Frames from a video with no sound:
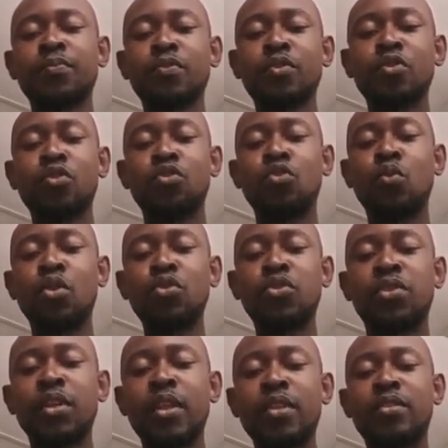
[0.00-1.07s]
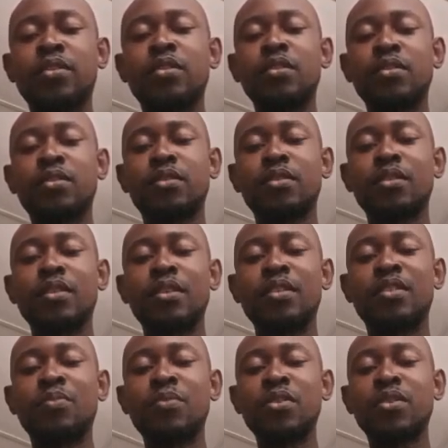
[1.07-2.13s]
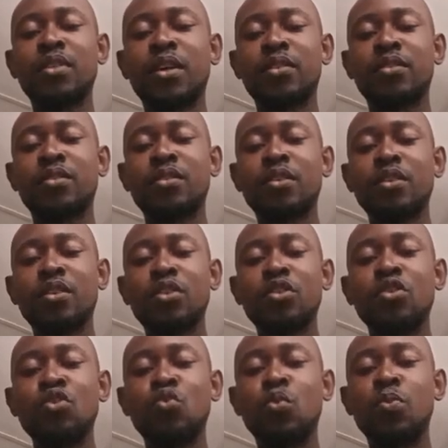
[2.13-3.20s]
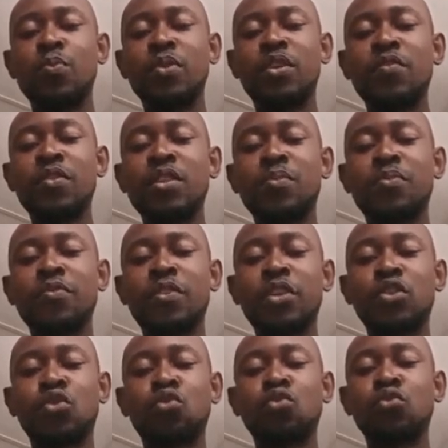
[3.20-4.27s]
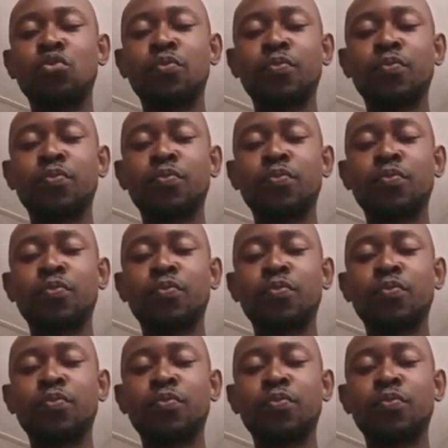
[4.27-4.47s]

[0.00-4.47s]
So once you select this, it means that you will be given the privilege to